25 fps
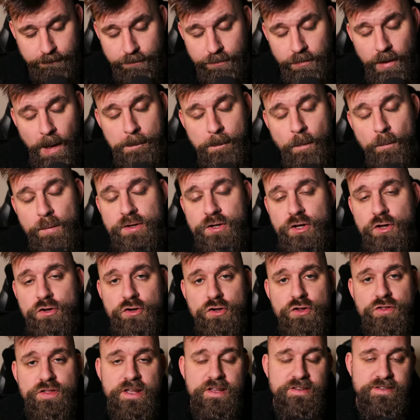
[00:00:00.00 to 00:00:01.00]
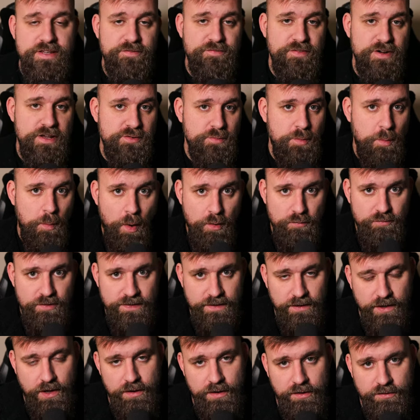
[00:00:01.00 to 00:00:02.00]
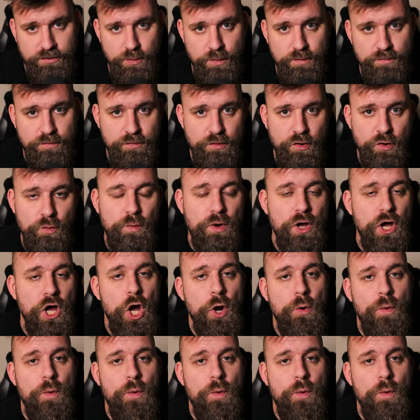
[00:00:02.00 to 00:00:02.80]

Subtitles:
But we do things differently, so we won't read the Codex to you in full.